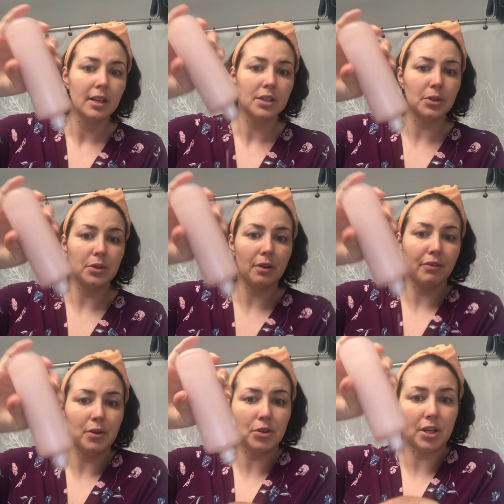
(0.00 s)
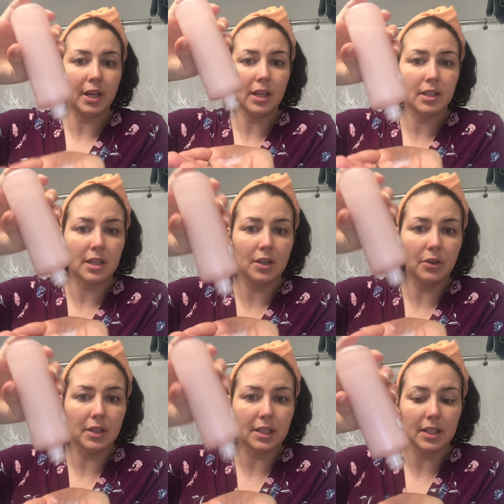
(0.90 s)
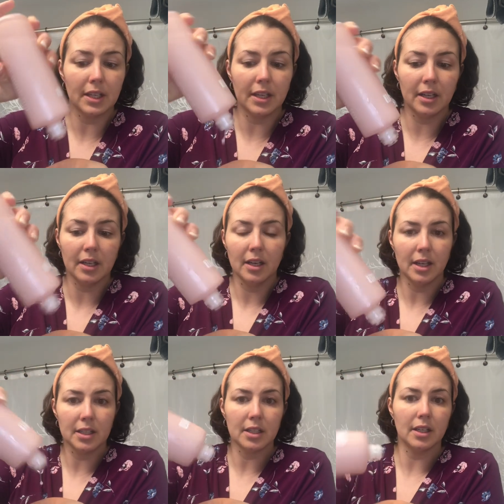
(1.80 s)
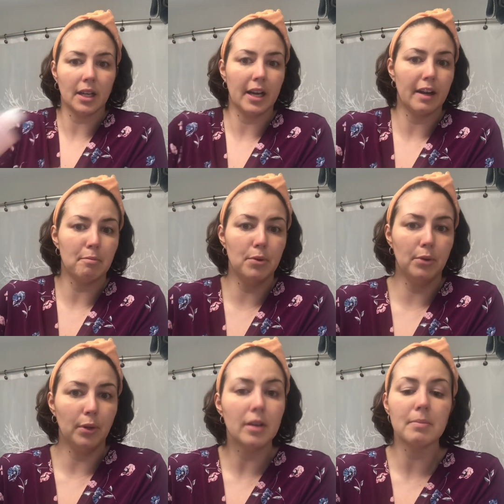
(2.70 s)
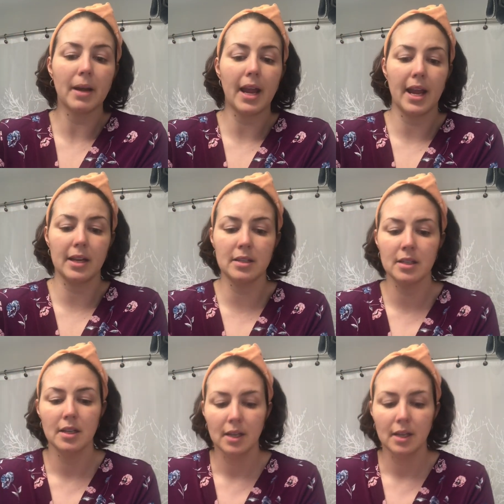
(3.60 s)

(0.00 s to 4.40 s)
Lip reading: So I do a few shakes and you can see it's gonna kind of pool in my hand.